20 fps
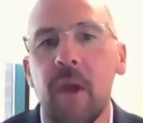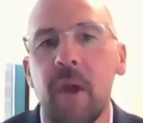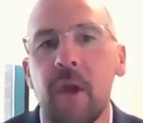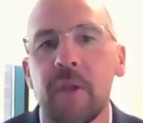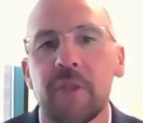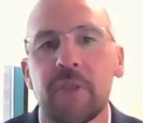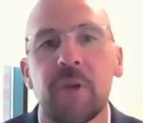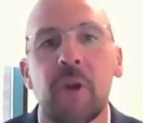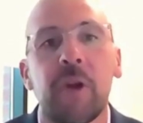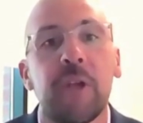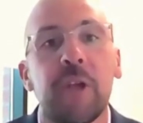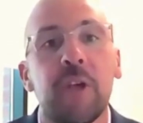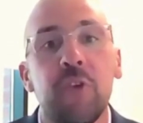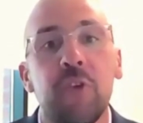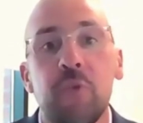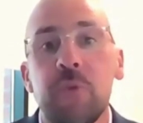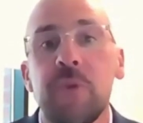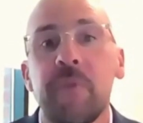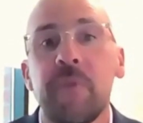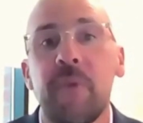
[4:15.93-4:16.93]
starting
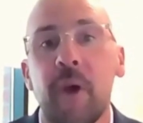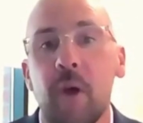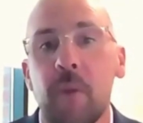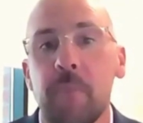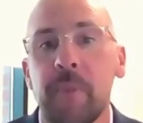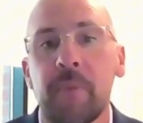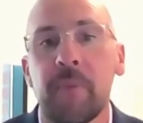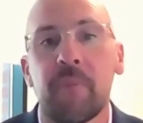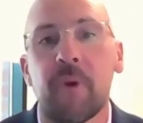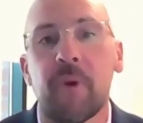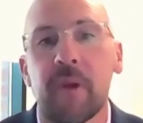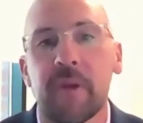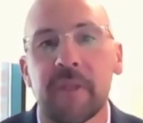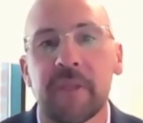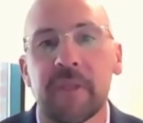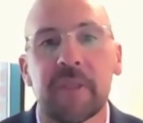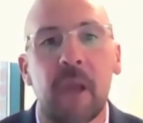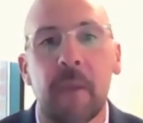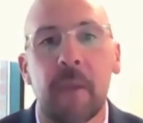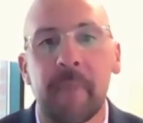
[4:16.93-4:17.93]
new development
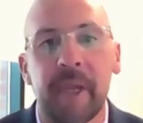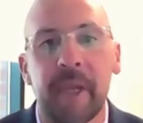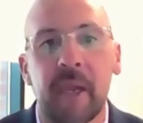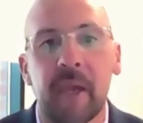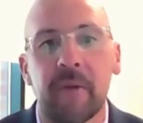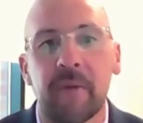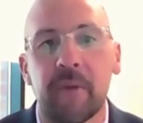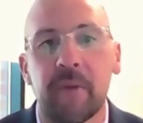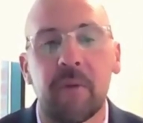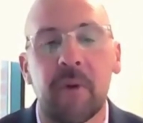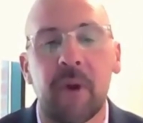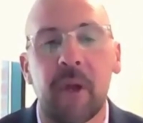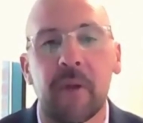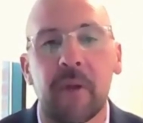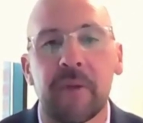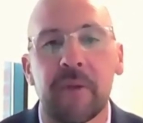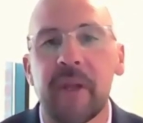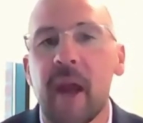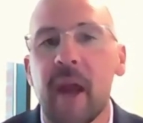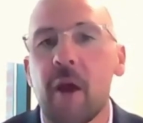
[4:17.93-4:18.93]
projects coming out of the ground
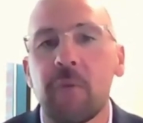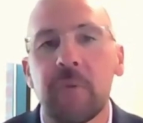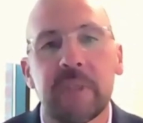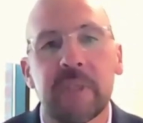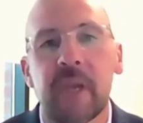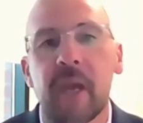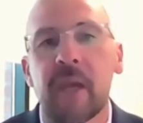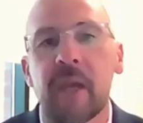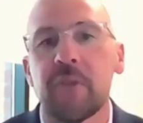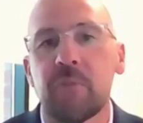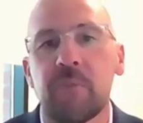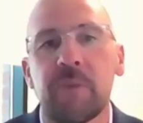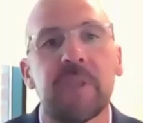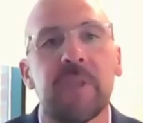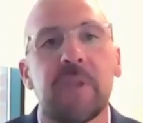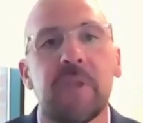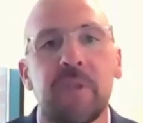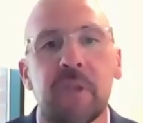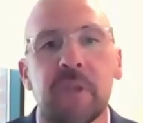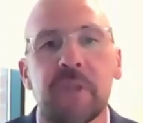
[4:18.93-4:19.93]
at outsized
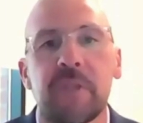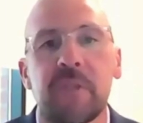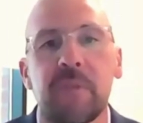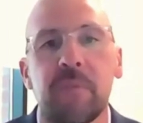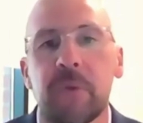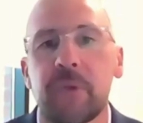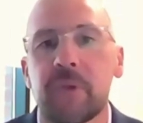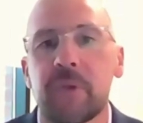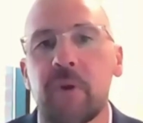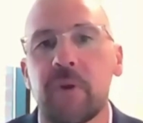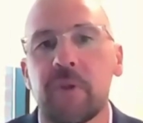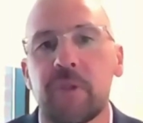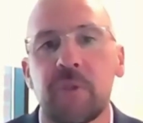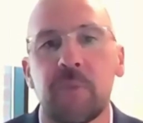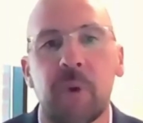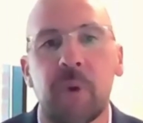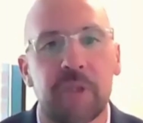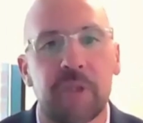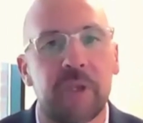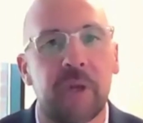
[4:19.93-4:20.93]
risk-adjusted returns to
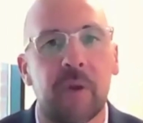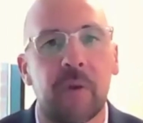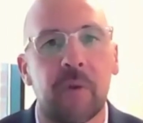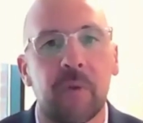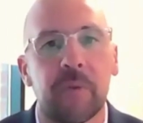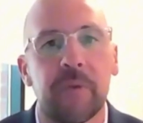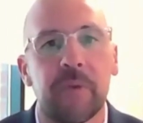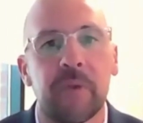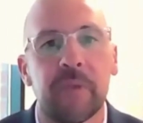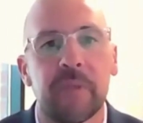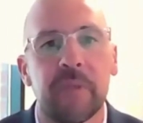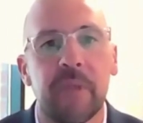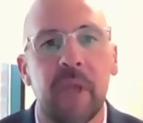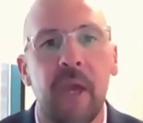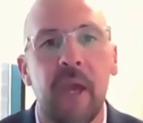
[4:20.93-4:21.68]
our shareholders.